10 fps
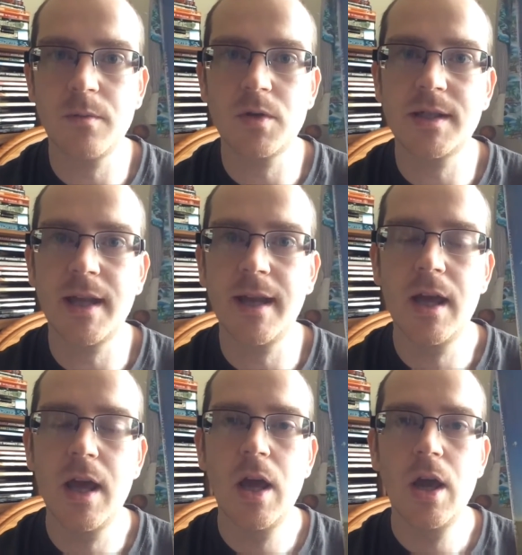I'm just
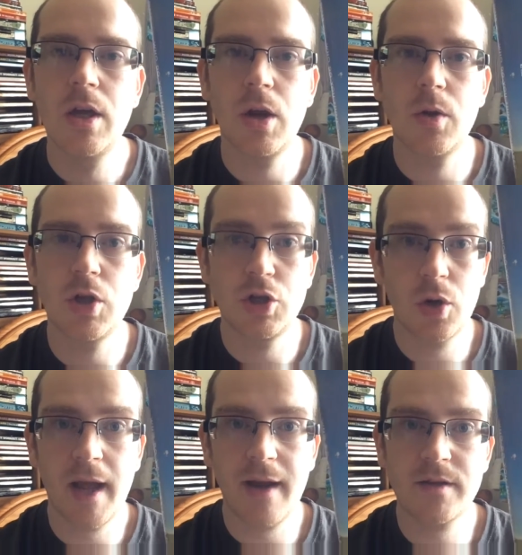saying, you know, you
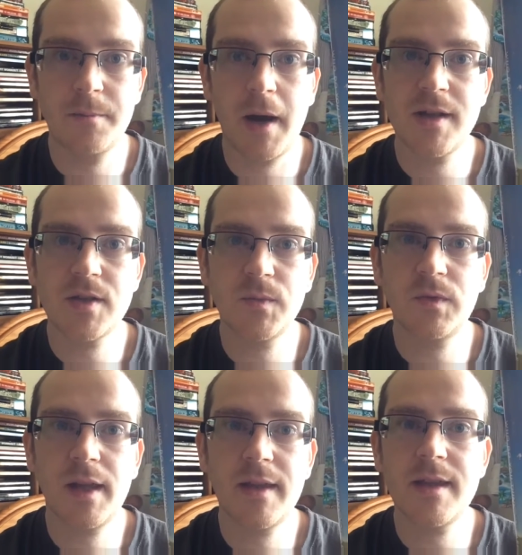don't have to buy
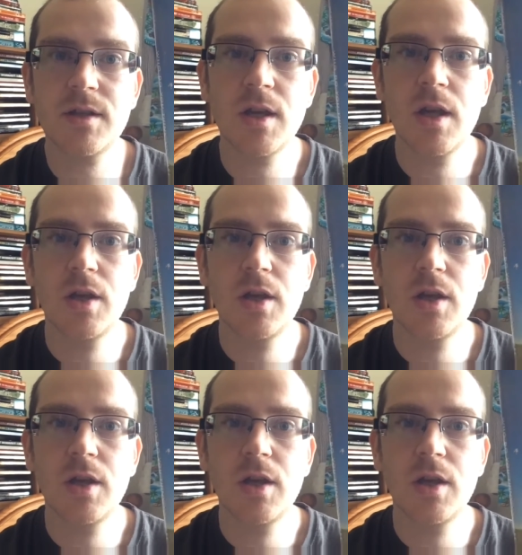something like this.